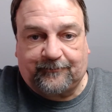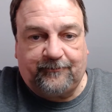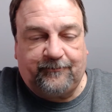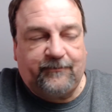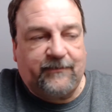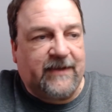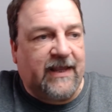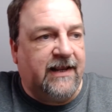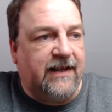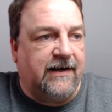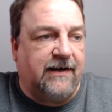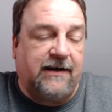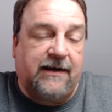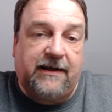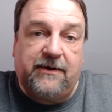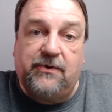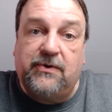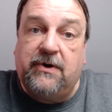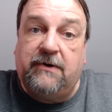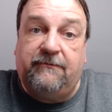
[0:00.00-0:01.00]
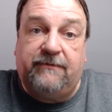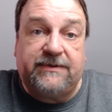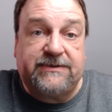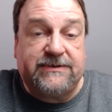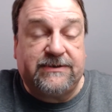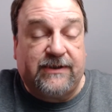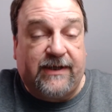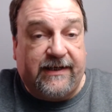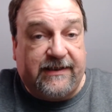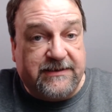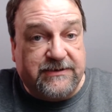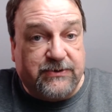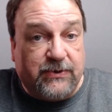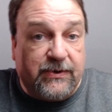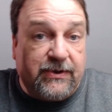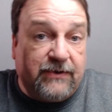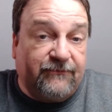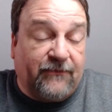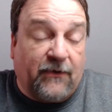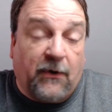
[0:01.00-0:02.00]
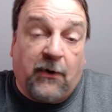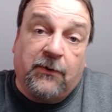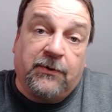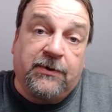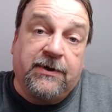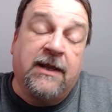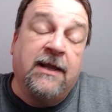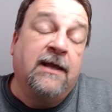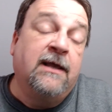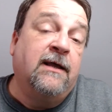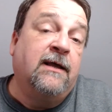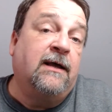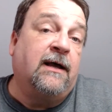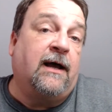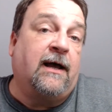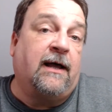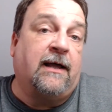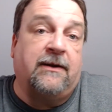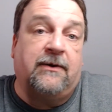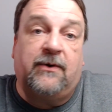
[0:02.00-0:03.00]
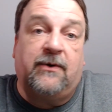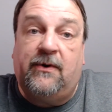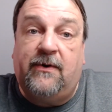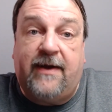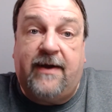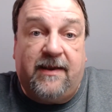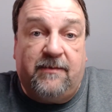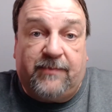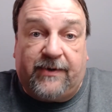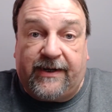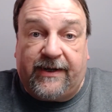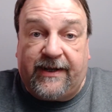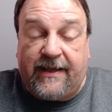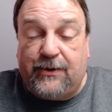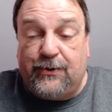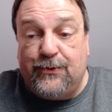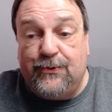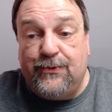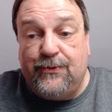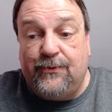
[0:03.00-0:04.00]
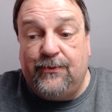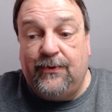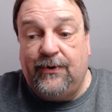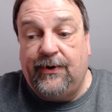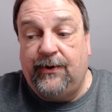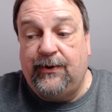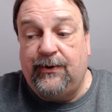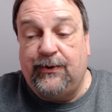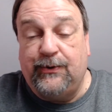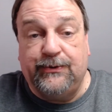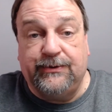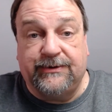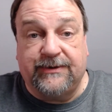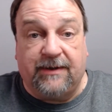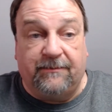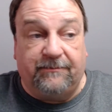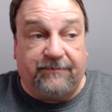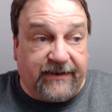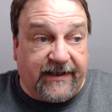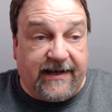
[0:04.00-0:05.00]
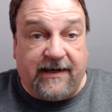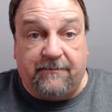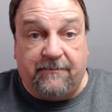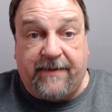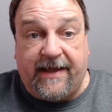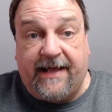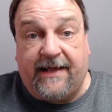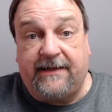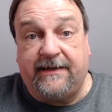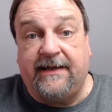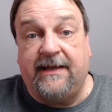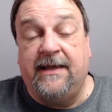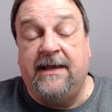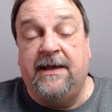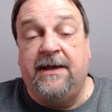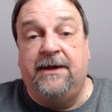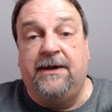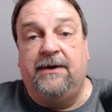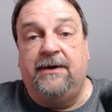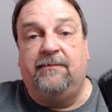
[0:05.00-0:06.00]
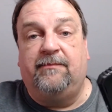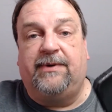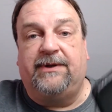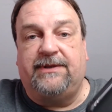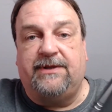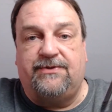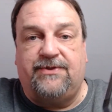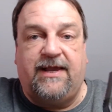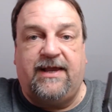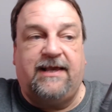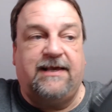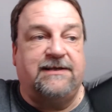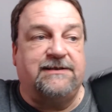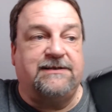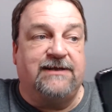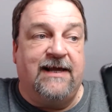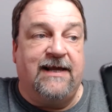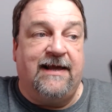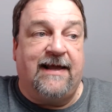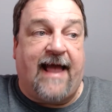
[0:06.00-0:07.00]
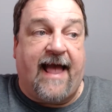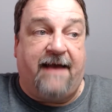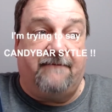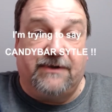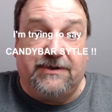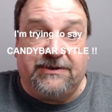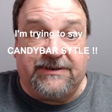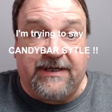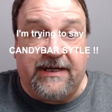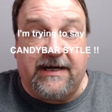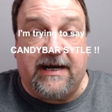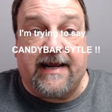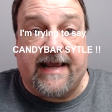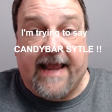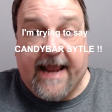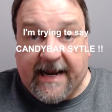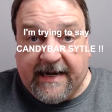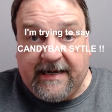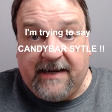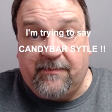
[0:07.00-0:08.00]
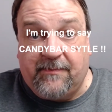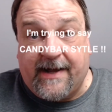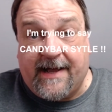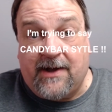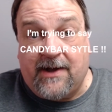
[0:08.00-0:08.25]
Now, I don't know if it's like this on the Fold. I don't know anybody who's complained about it. But the thing is, have you seen a candy bar